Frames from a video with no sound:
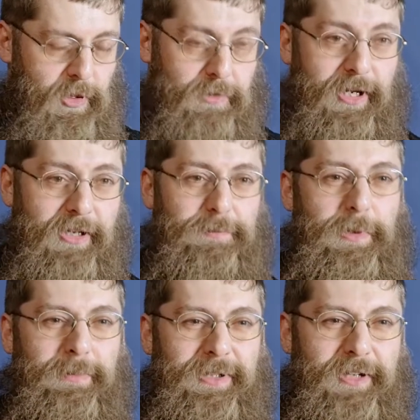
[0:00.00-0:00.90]
On the
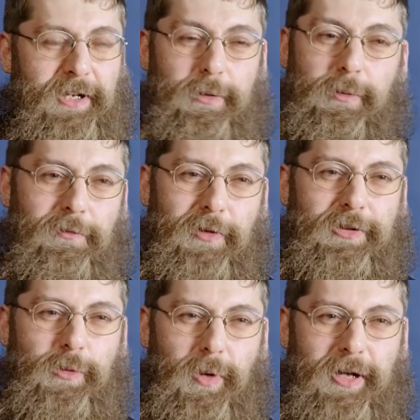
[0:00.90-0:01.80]
experiment day, there were
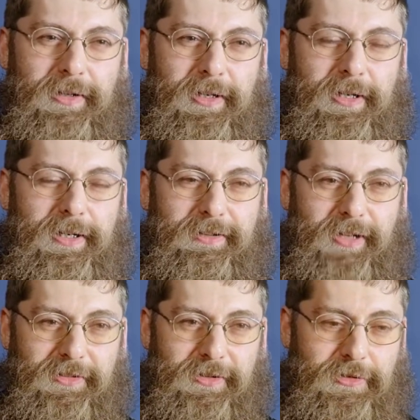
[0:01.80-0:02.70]
31
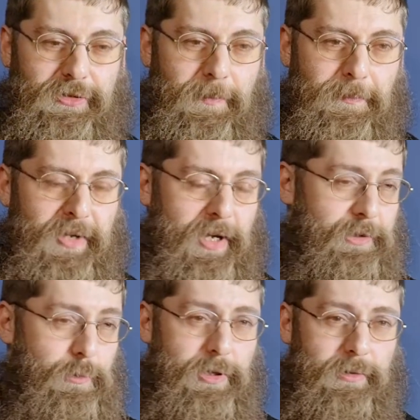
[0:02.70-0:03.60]
tasters,
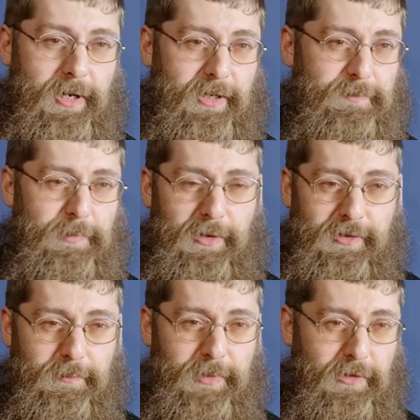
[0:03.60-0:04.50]
and they were
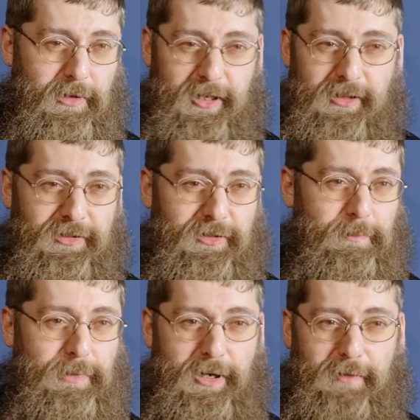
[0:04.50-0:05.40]
experienced beer
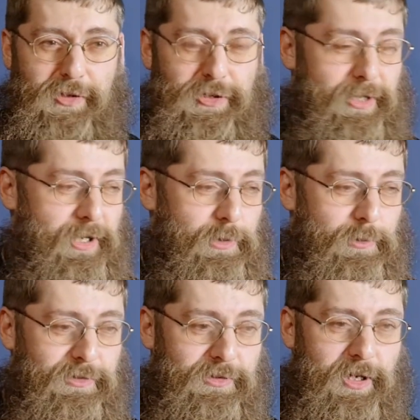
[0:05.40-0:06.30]
geeks, beer
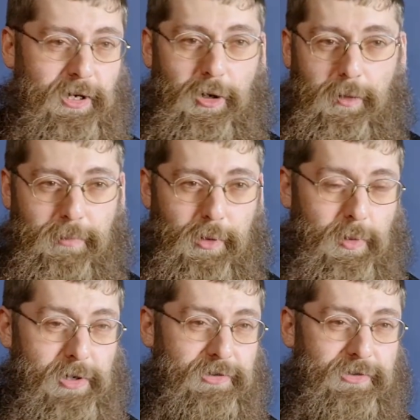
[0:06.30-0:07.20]
aficionados,
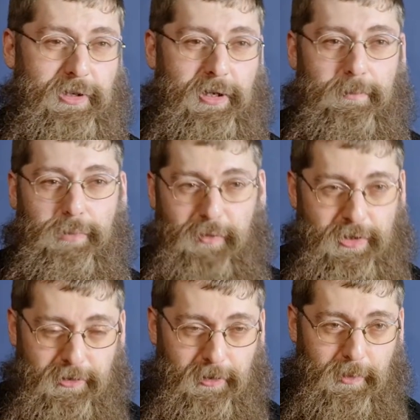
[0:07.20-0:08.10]
homebrewers,
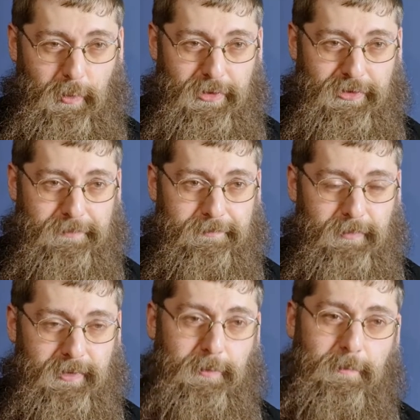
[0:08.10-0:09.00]
professional brewers.
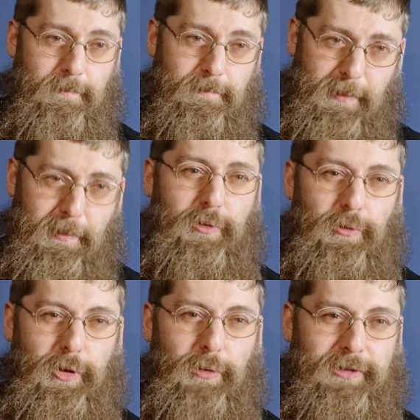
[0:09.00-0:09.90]
So people
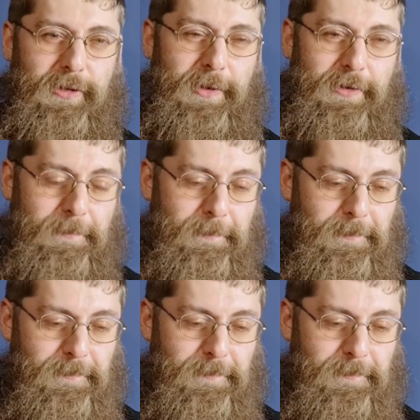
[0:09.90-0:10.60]
who know their beer.